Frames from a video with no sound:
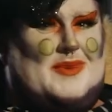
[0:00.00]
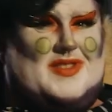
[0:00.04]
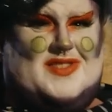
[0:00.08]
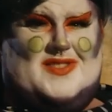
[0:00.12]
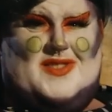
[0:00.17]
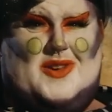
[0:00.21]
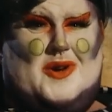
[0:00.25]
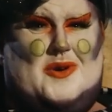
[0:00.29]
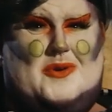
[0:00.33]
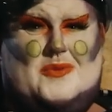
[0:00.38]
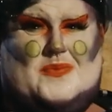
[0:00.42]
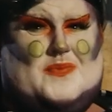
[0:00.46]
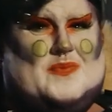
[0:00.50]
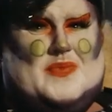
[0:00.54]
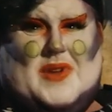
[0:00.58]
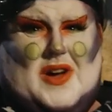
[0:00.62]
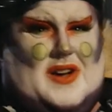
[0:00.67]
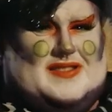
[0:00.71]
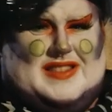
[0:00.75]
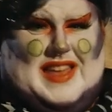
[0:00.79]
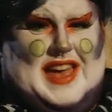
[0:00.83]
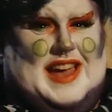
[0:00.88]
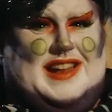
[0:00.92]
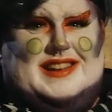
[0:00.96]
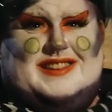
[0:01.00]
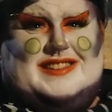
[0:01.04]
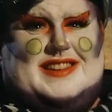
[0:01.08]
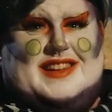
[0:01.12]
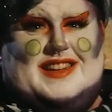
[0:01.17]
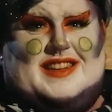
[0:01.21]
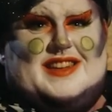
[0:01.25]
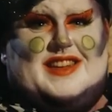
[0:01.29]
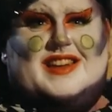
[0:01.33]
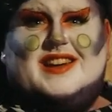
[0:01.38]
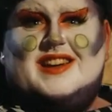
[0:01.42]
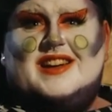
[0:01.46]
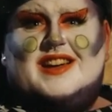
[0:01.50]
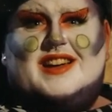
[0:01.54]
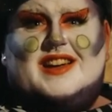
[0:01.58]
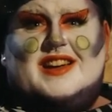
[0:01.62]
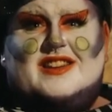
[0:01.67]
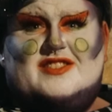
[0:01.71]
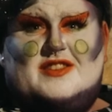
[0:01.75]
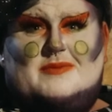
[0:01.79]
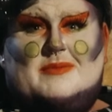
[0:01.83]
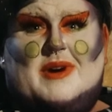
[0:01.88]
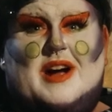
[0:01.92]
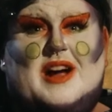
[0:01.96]
It's so authentic,
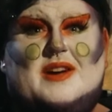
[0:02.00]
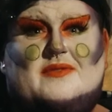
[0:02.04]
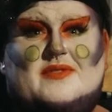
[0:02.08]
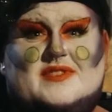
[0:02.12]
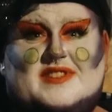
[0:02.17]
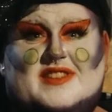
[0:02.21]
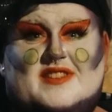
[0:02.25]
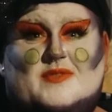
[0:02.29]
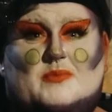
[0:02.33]
she marvelled